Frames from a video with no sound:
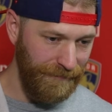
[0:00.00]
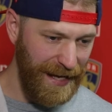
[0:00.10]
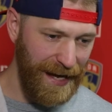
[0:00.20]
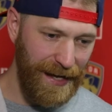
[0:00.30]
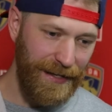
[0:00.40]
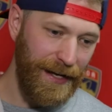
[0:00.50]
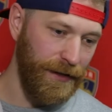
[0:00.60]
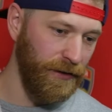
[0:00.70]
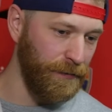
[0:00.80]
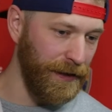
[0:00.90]
Yeah, a
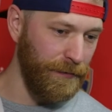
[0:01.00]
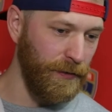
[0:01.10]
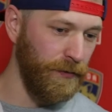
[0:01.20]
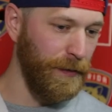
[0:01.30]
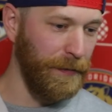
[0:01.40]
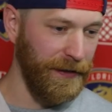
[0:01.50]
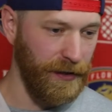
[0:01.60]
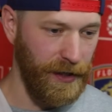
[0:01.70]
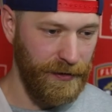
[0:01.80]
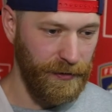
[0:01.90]
little bit. I mean, we've been playing a
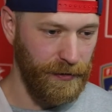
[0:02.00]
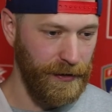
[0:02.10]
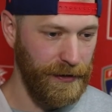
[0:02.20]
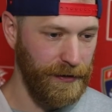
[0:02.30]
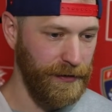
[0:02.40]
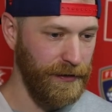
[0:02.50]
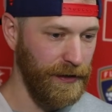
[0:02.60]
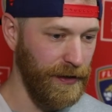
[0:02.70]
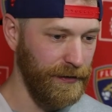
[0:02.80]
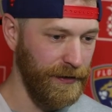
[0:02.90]
lot, so not a
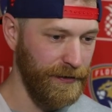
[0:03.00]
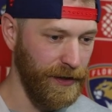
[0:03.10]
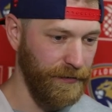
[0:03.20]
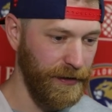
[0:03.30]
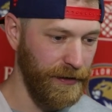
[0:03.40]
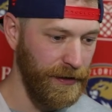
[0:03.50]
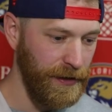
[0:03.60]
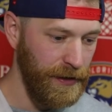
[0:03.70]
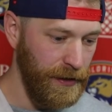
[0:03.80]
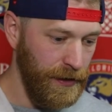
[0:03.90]
lot of days off and
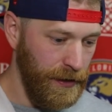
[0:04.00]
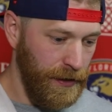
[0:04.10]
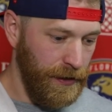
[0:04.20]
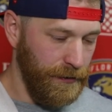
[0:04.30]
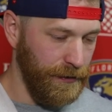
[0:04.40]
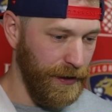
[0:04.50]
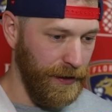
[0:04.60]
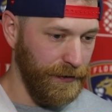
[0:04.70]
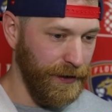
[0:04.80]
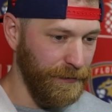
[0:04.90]
not a
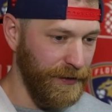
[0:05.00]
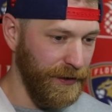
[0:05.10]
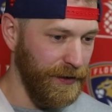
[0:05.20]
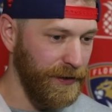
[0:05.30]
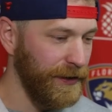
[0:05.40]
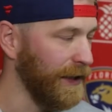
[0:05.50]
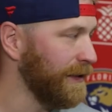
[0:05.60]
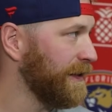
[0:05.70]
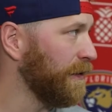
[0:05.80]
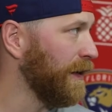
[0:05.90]
lot of time to kind of
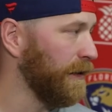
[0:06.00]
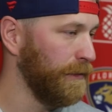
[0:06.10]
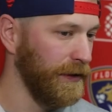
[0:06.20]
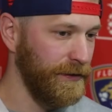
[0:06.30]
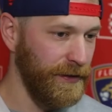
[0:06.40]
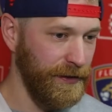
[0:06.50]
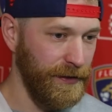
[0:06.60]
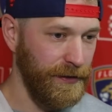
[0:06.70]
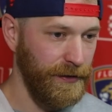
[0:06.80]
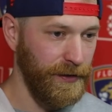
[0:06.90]
see around. But,
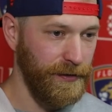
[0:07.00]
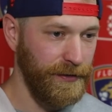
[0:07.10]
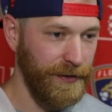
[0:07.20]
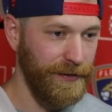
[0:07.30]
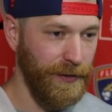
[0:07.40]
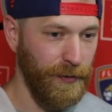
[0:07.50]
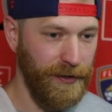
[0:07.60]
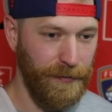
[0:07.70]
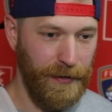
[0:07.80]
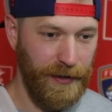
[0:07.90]
you know, yesterday went
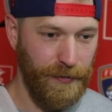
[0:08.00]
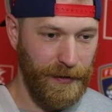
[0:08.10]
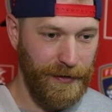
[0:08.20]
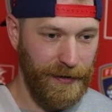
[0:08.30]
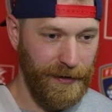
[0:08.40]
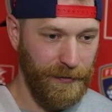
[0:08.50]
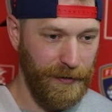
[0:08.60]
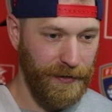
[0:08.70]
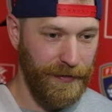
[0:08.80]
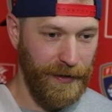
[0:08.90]
to the beach with
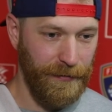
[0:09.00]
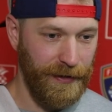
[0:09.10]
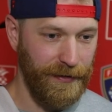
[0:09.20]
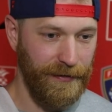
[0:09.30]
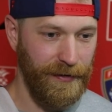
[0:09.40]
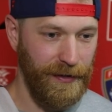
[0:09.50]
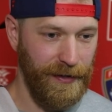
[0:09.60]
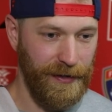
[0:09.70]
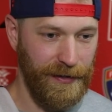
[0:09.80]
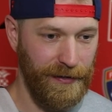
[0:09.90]
the family, and
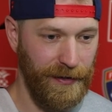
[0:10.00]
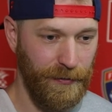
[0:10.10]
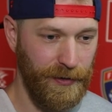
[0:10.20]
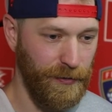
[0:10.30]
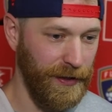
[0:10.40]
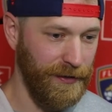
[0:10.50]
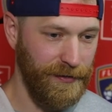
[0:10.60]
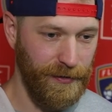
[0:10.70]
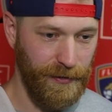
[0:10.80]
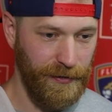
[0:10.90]
it was great.
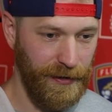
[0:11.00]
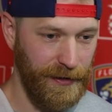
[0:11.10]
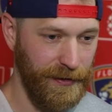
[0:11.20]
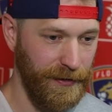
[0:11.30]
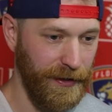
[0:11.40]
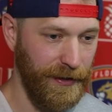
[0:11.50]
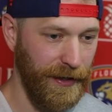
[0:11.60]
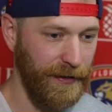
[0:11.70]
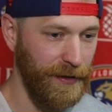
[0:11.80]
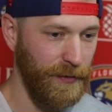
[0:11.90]
So
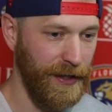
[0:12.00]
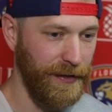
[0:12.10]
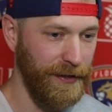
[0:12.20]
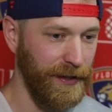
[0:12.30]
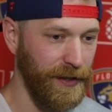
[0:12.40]
anytime you get a day